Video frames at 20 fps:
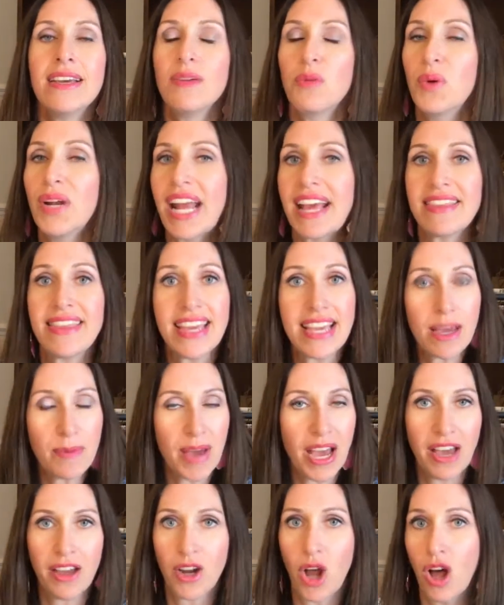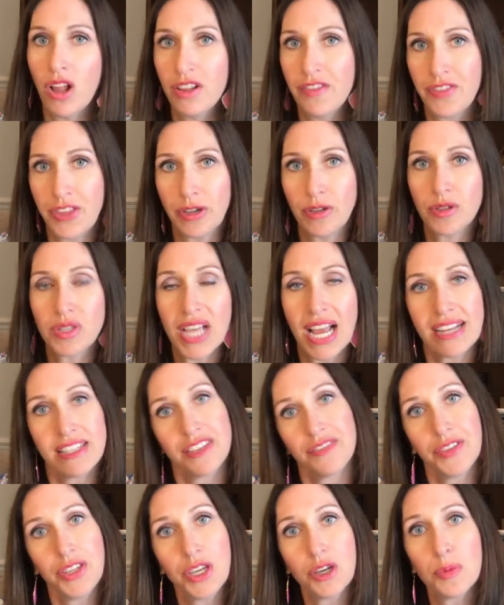when I think about all of those kinds
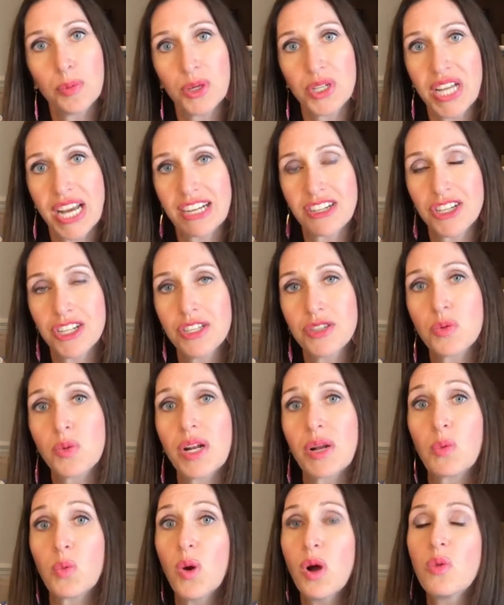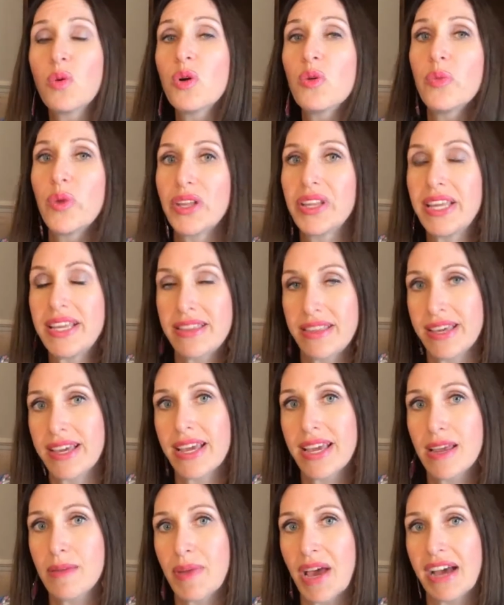of legal protections, what we're really
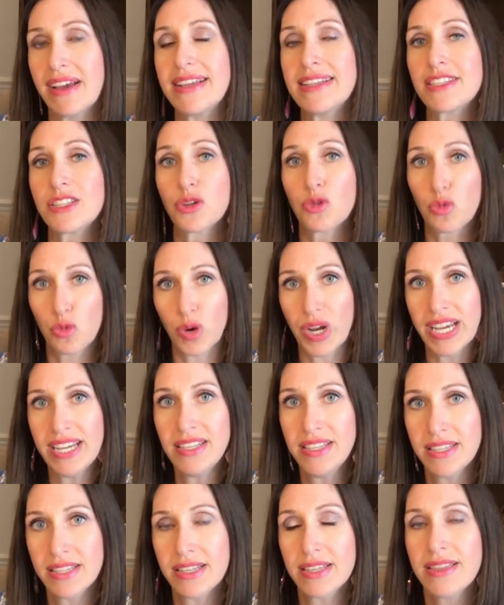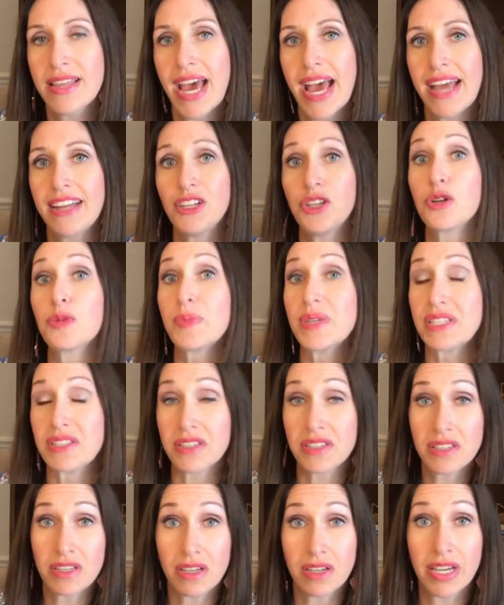thinking about is the risk that your
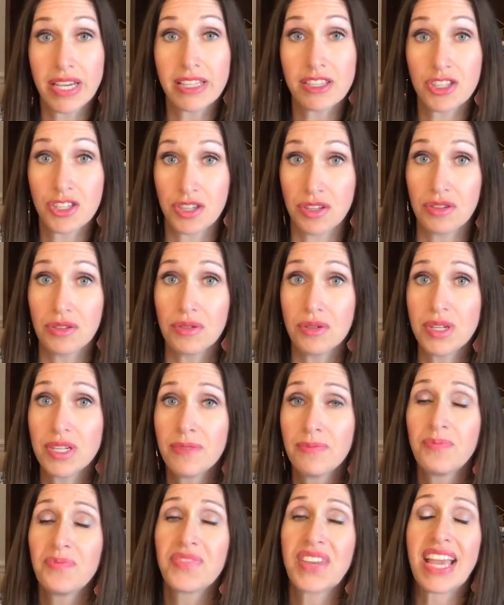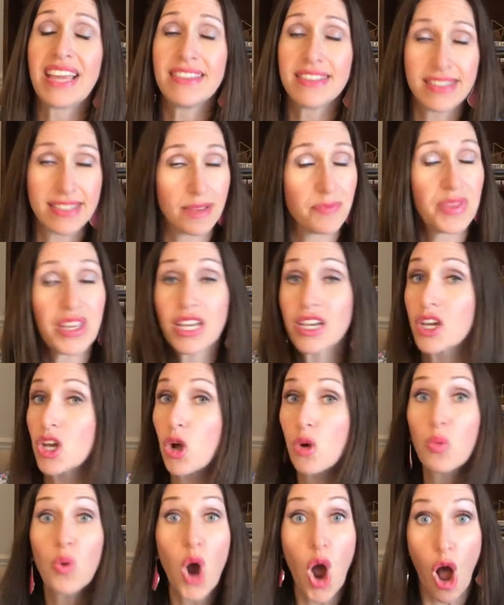business could get sued, and that something could
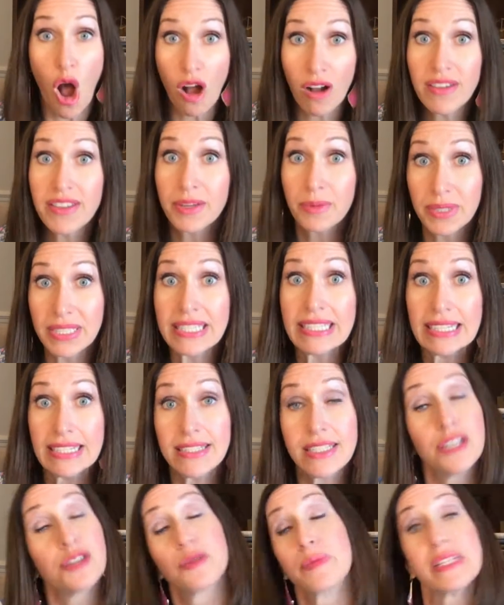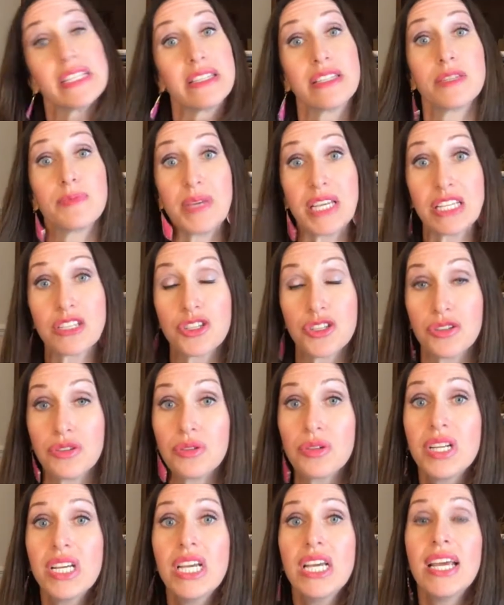go wrong that would lead to your business being
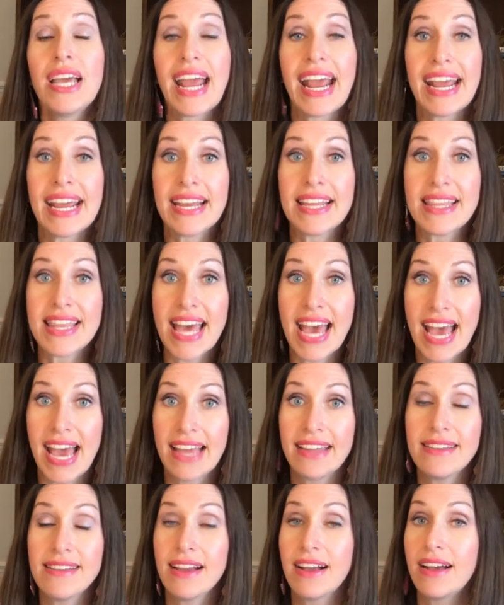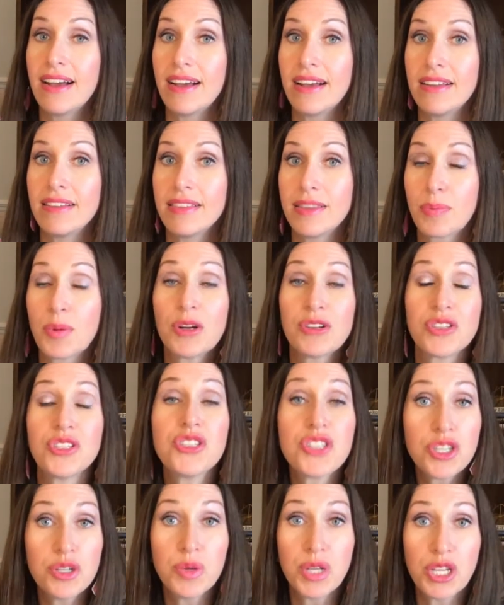sued, and that the person
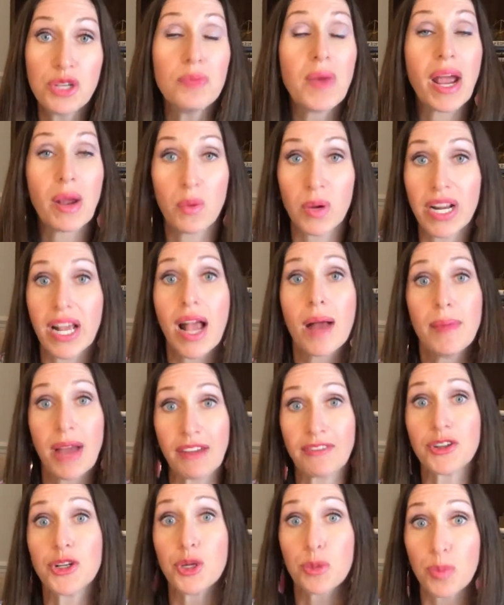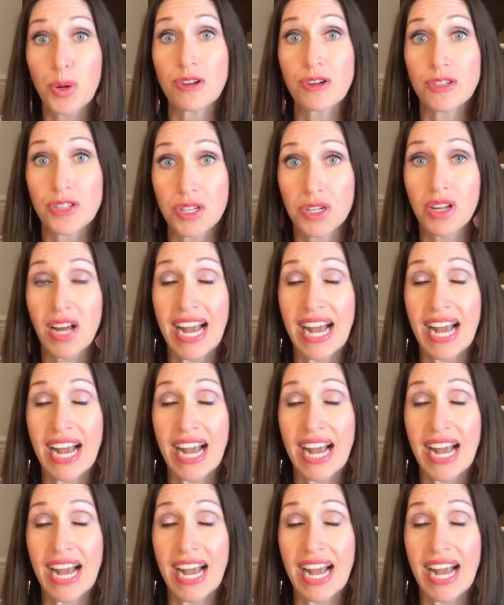suing you might want to come after your personal